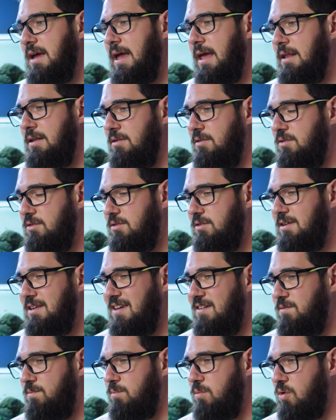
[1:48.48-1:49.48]
and
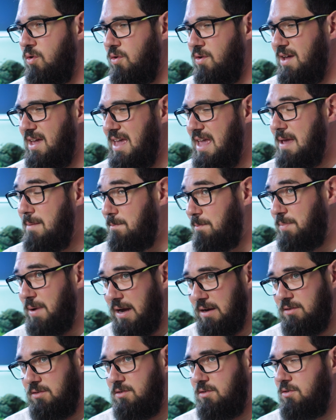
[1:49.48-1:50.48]
give more
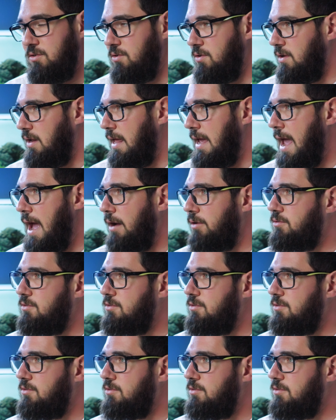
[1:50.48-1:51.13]
impact to the layout.